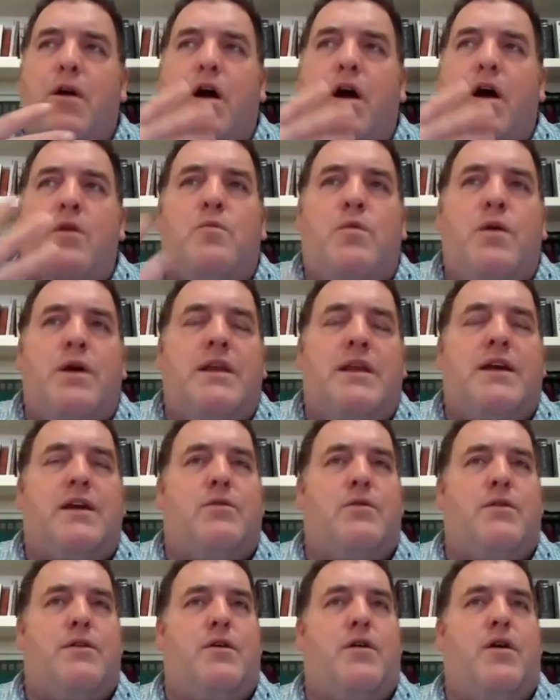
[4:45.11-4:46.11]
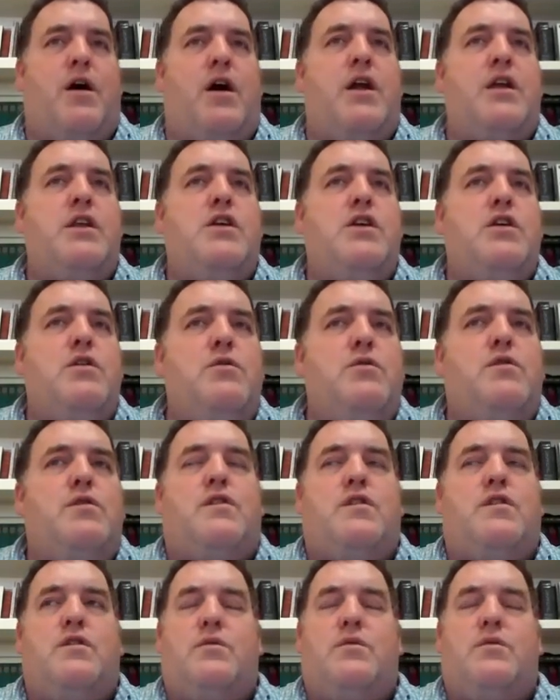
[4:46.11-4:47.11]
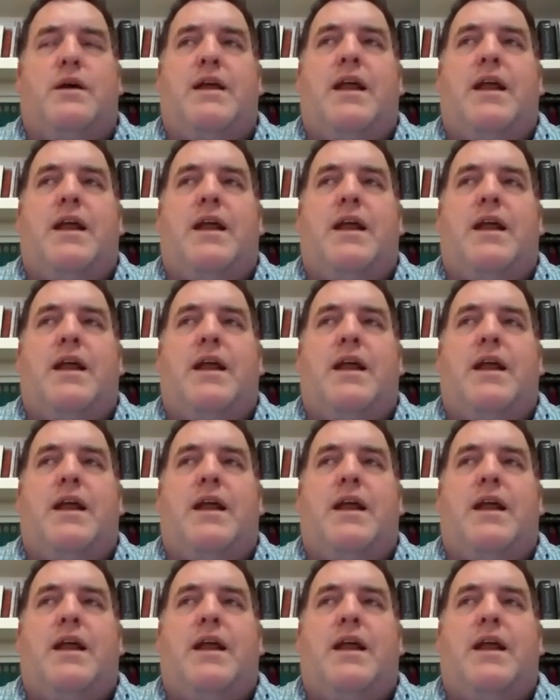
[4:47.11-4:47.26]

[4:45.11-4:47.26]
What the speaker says: unwilling, or they're unused to.